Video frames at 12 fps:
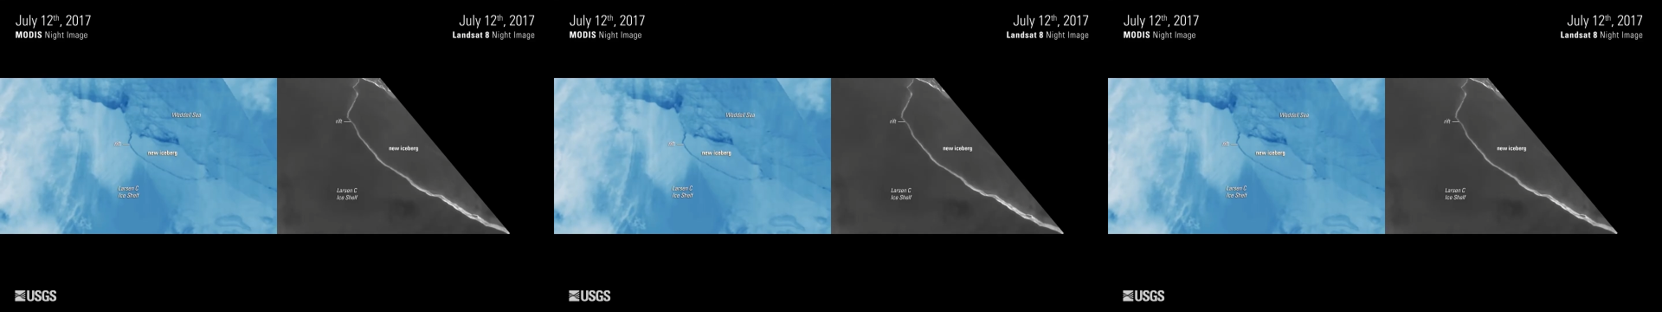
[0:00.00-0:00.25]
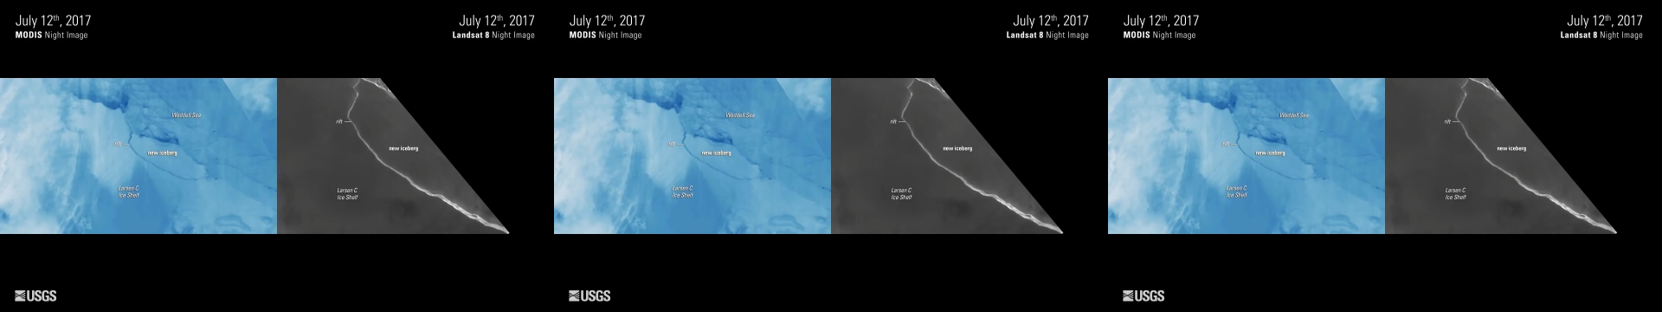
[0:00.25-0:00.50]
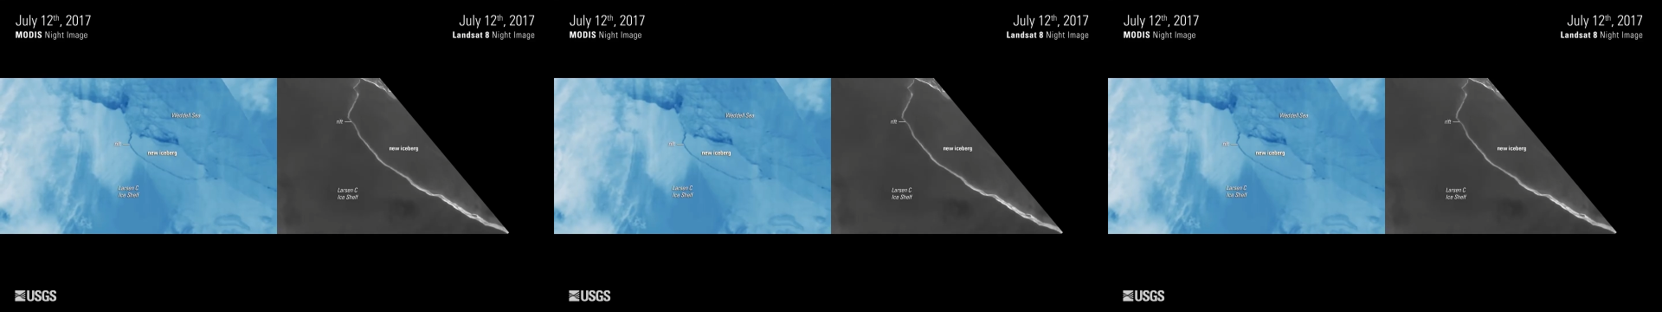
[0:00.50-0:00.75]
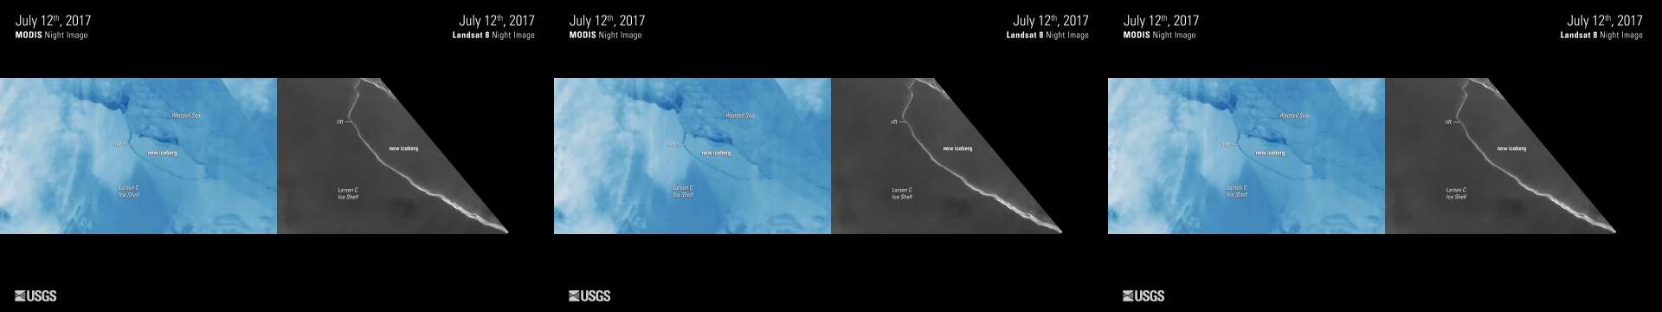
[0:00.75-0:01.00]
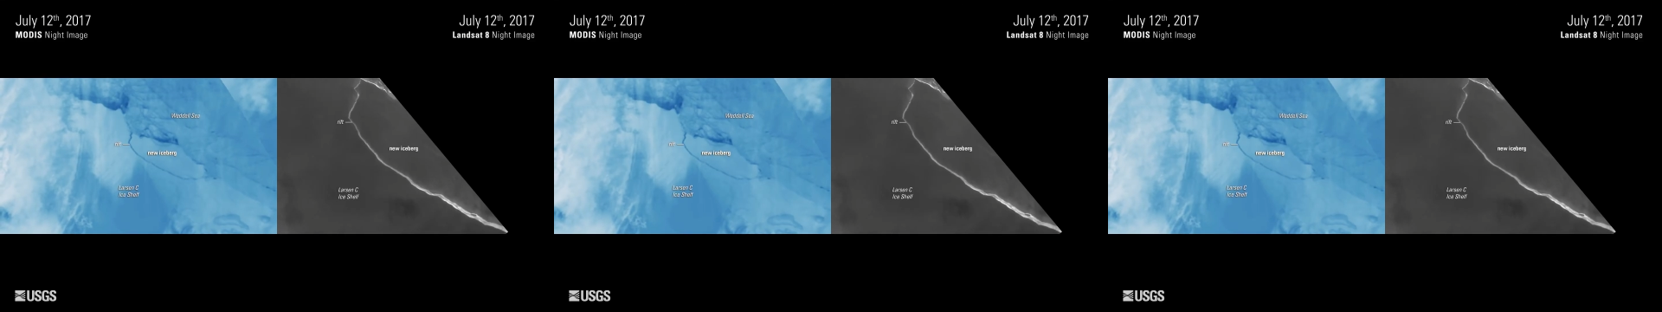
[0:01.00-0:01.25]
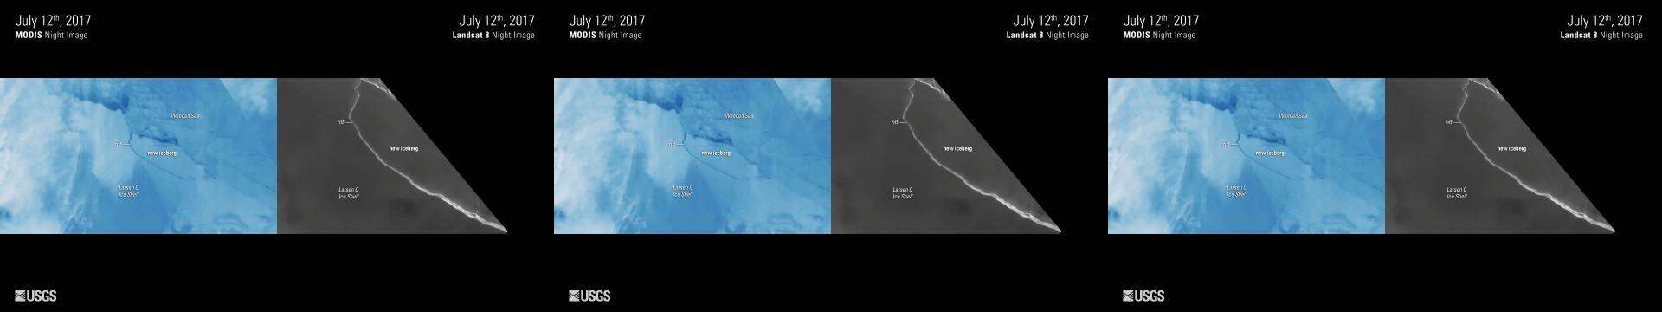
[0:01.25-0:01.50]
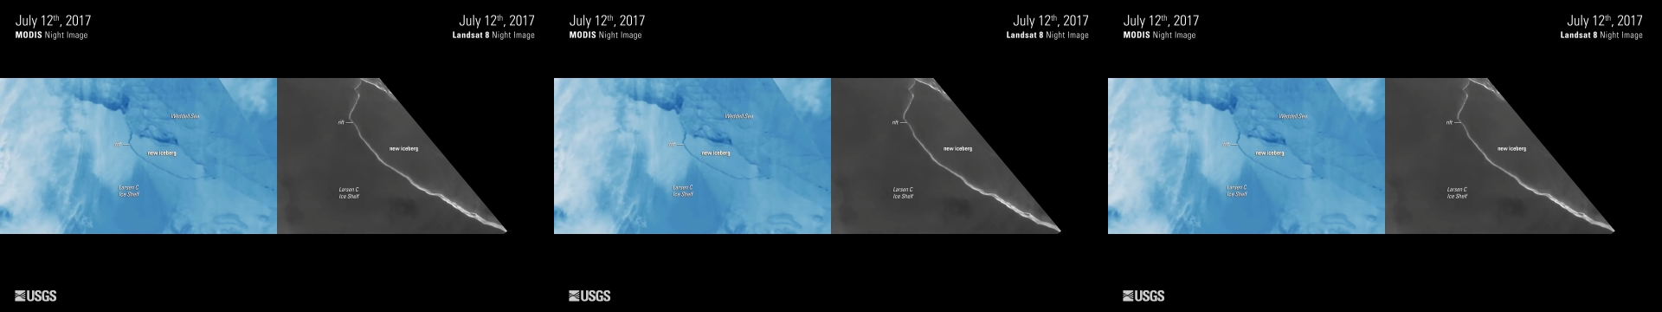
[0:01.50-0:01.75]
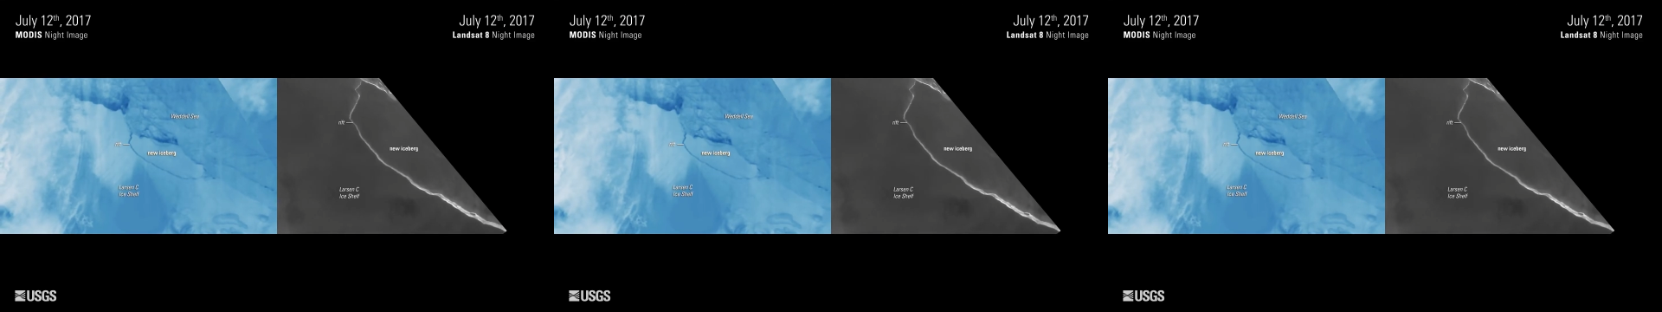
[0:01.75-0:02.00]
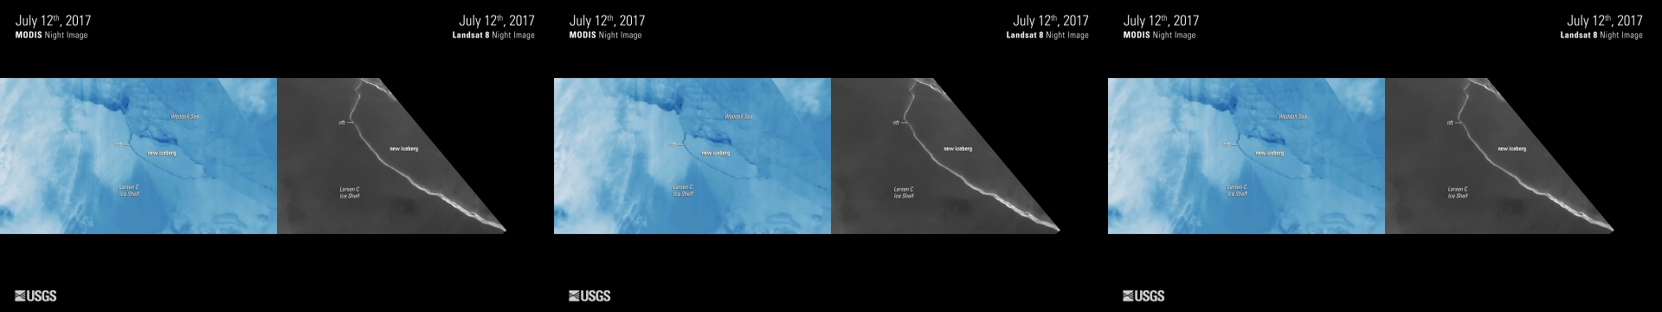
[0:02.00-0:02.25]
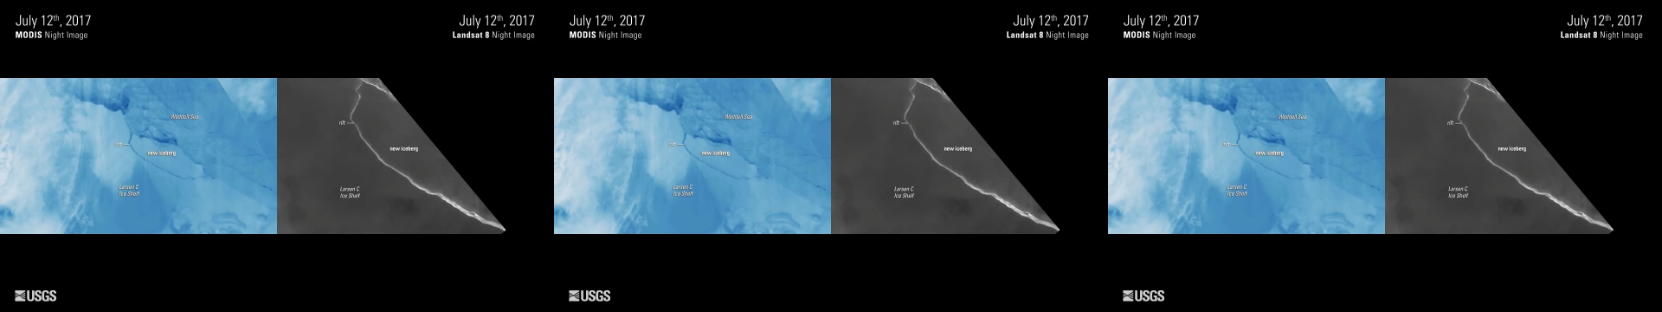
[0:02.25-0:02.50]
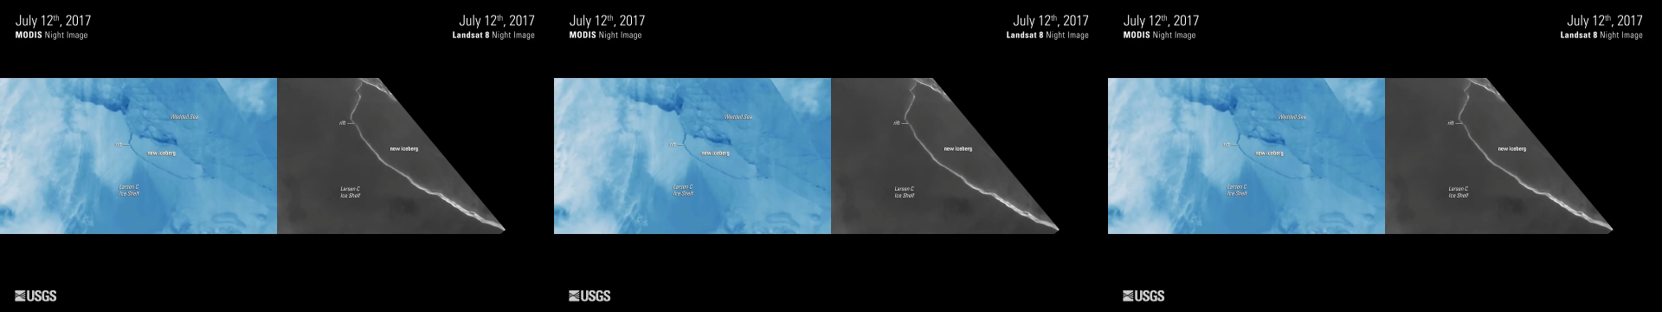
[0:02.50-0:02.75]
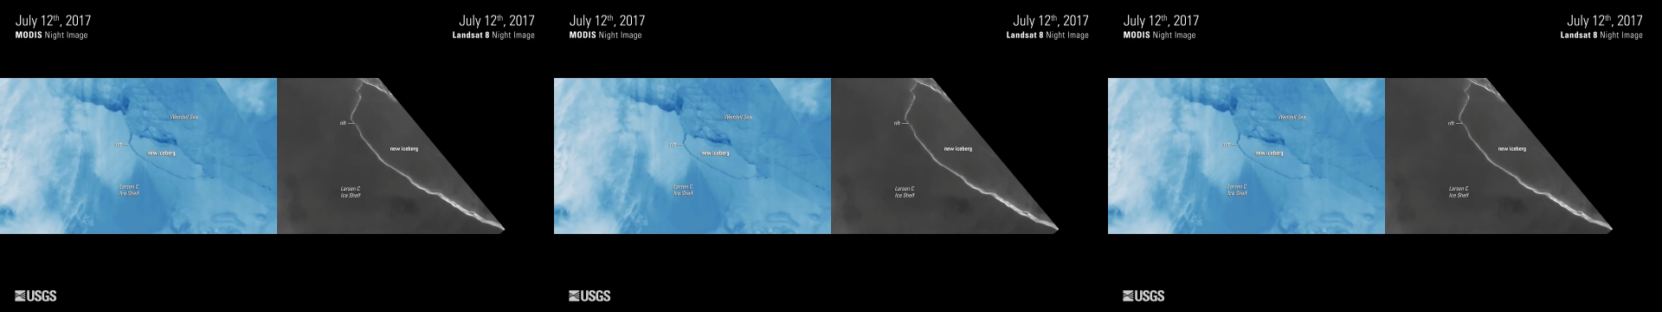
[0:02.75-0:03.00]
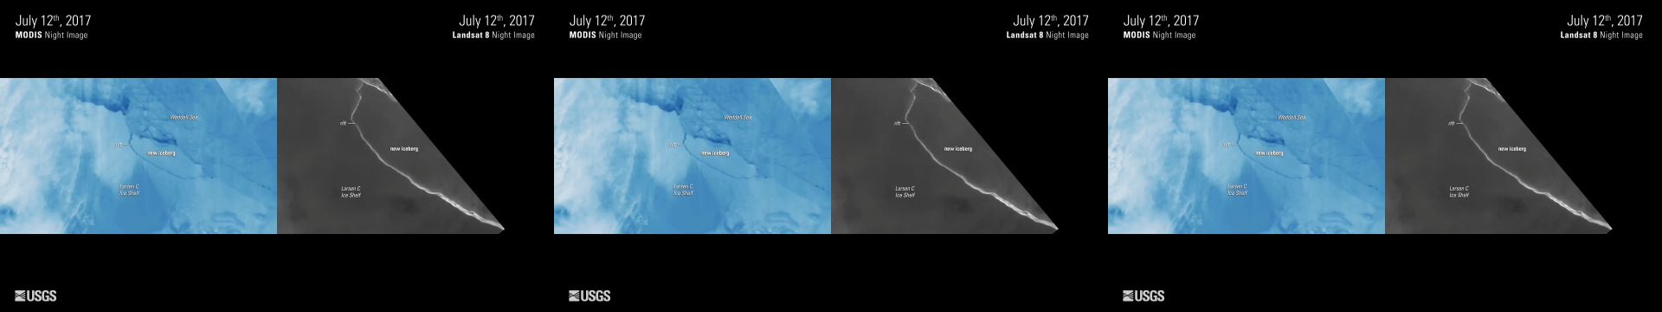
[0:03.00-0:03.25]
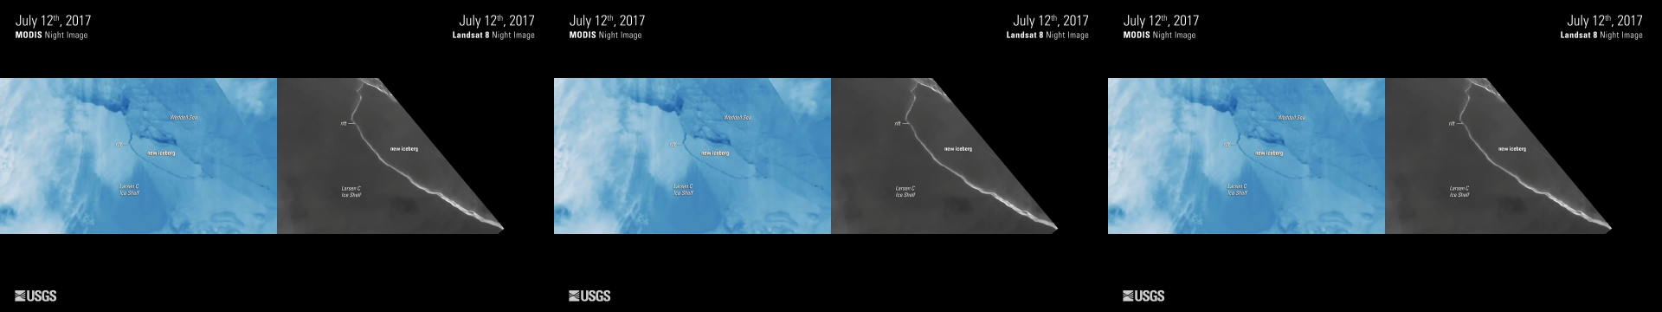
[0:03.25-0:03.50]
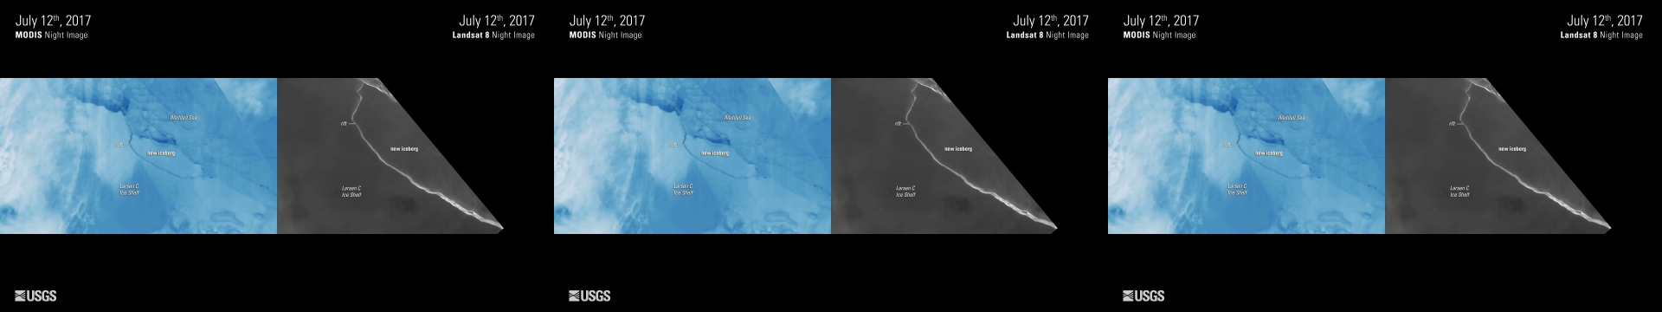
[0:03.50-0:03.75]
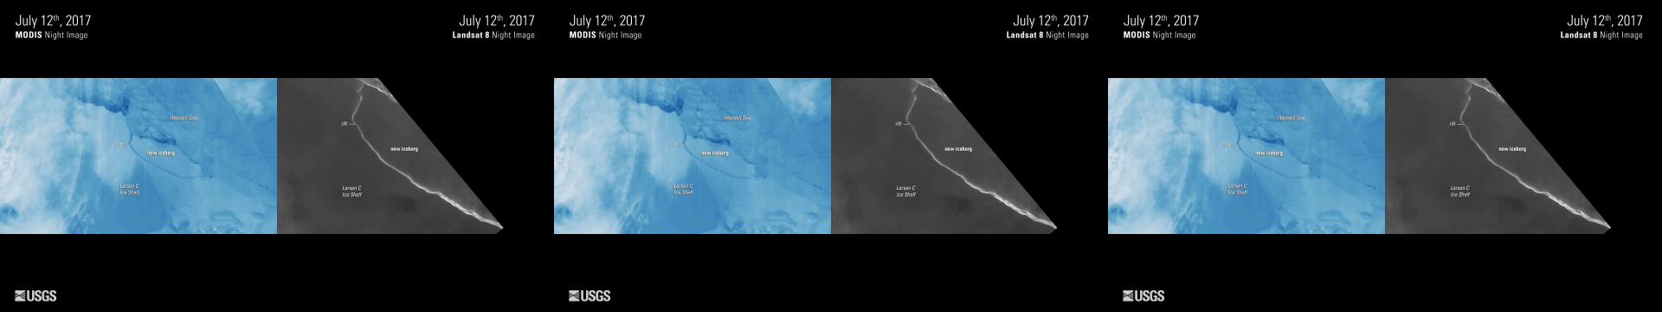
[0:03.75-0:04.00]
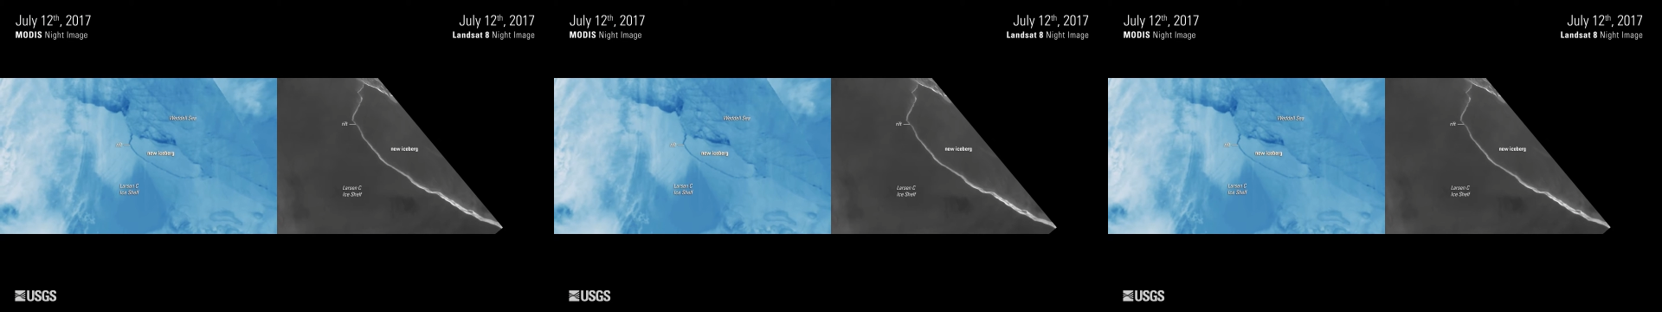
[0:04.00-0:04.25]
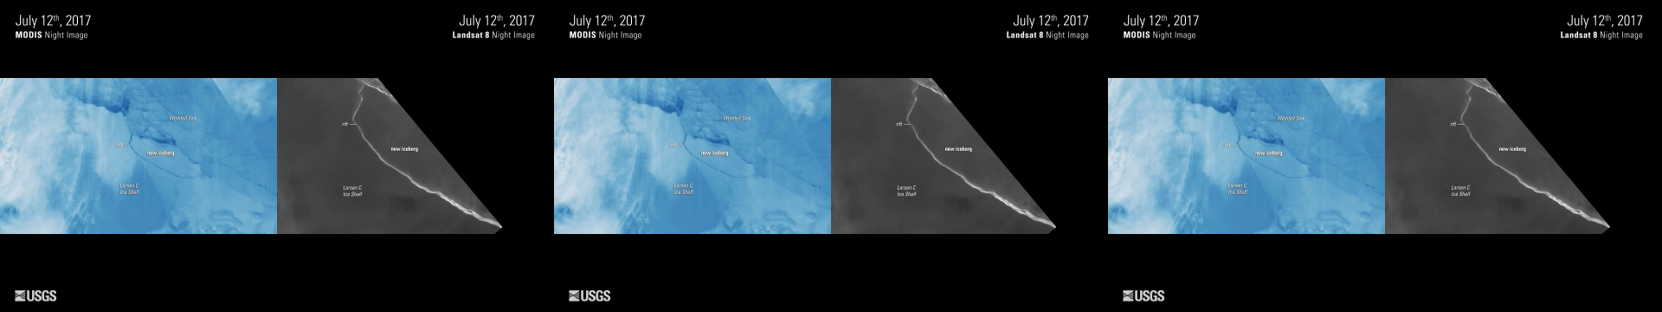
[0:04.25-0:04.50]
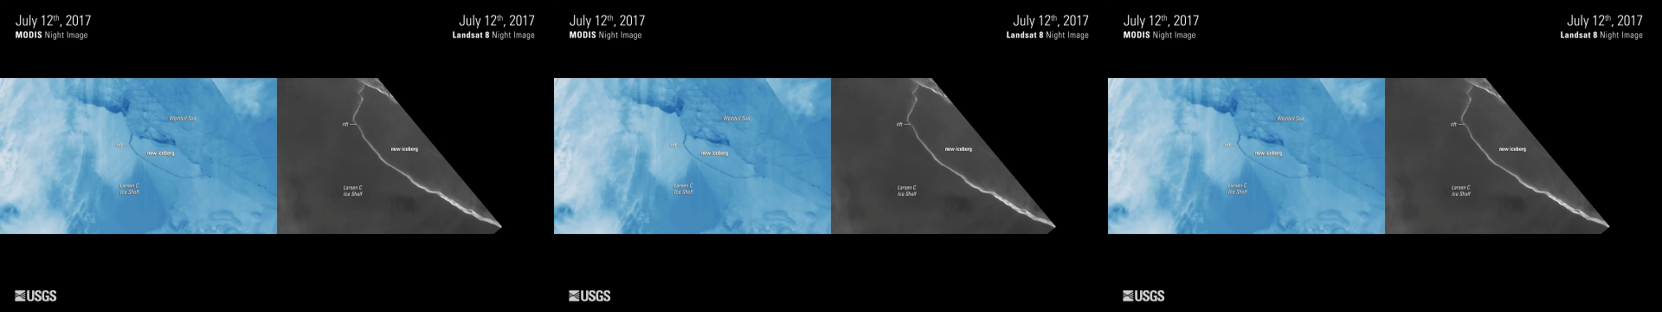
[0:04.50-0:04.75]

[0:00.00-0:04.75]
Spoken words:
(no speaker visible)